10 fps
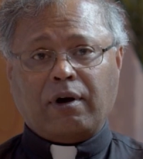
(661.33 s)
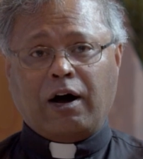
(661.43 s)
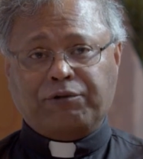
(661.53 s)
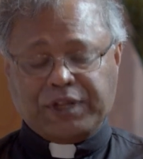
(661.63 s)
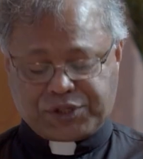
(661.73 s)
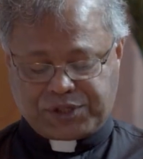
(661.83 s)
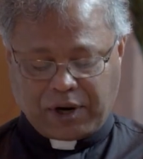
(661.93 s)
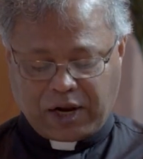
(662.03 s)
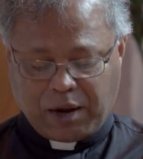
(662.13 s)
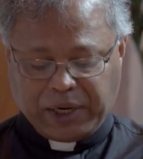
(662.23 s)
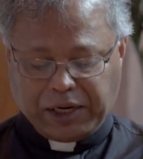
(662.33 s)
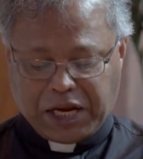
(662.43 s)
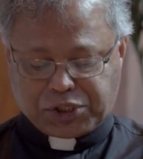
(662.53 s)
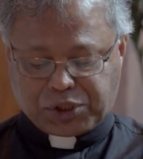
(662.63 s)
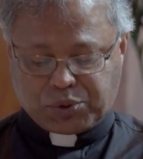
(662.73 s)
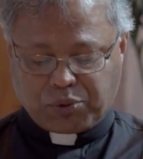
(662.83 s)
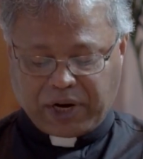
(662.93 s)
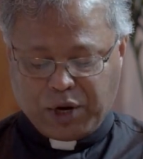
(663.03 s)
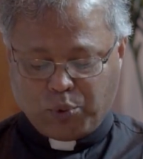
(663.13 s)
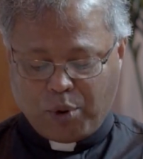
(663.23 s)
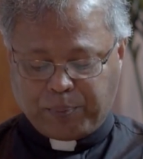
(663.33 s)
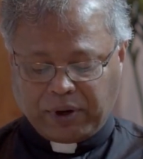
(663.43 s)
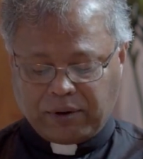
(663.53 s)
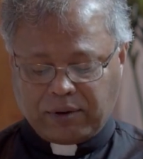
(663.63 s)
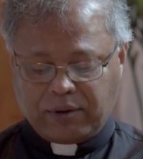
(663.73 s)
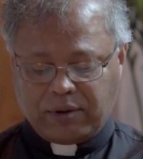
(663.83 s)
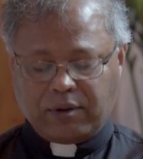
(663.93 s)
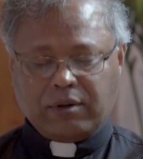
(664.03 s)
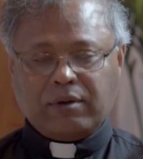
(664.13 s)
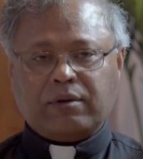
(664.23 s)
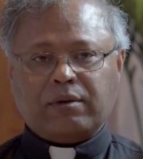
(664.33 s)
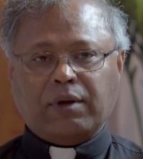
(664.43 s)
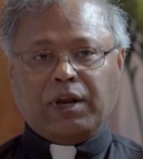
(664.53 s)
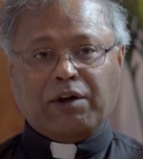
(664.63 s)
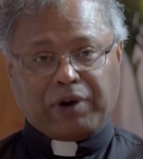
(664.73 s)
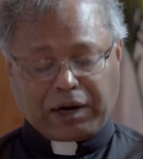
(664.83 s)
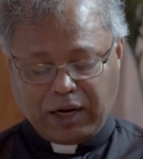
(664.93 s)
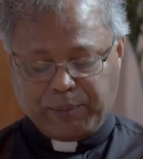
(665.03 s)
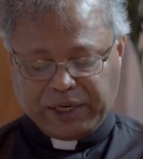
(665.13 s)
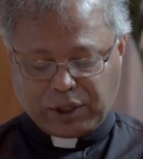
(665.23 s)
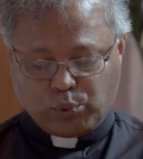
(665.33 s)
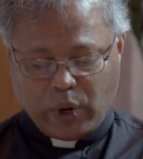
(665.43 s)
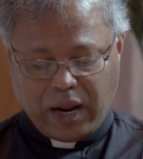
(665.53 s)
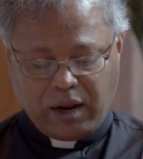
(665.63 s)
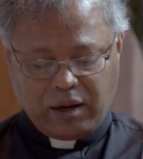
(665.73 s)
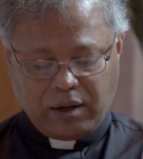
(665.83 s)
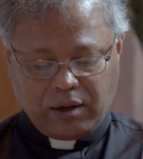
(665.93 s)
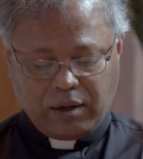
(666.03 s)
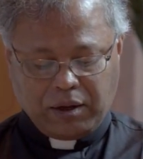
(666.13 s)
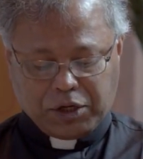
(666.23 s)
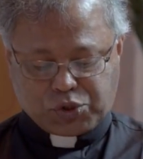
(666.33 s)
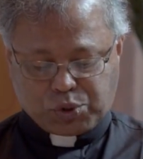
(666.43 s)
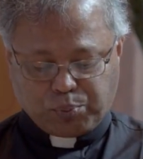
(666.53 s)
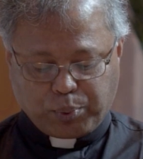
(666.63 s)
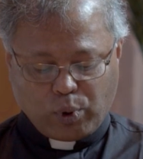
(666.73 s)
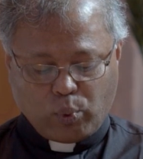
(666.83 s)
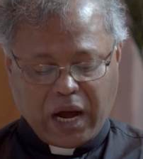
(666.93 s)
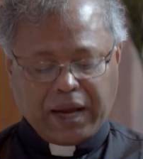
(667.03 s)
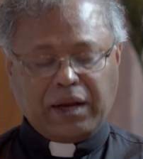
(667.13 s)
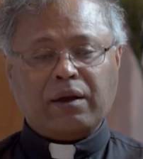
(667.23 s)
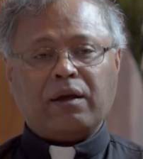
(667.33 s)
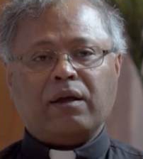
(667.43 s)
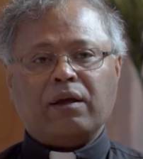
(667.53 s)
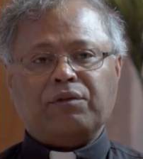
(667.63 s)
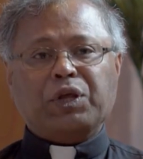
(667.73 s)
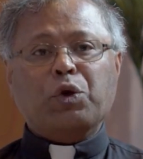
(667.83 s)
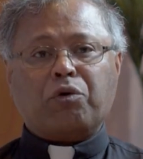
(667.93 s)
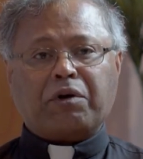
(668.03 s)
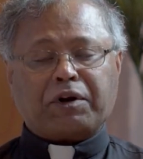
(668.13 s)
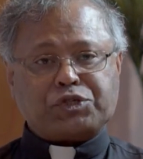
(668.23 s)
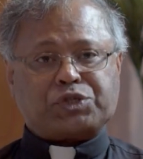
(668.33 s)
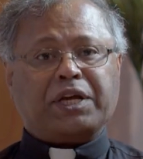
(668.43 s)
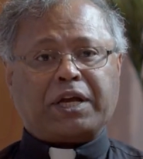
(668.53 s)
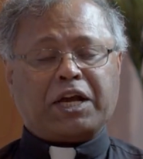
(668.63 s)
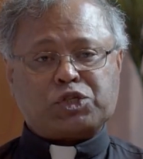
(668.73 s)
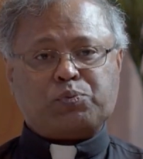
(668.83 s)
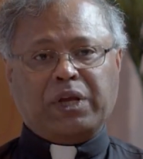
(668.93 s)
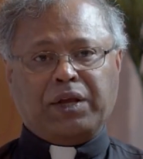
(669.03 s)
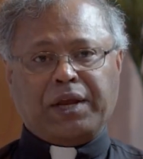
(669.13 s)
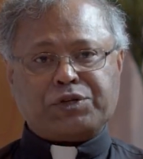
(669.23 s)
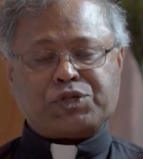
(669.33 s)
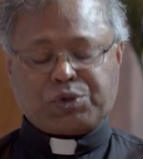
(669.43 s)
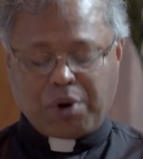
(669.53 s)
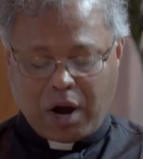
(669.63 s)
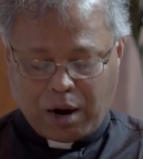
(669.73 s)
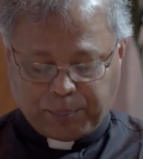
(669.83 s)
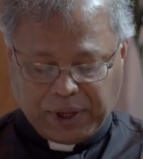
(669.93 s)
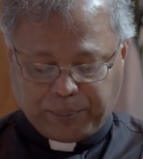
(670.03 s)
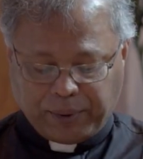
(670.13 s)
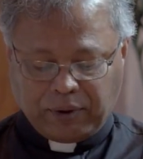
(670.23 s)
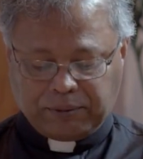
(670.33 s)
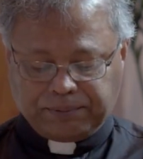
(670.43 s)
of this recommendation to reopen in a very limited way is to provide the Eucharistic experience to our people.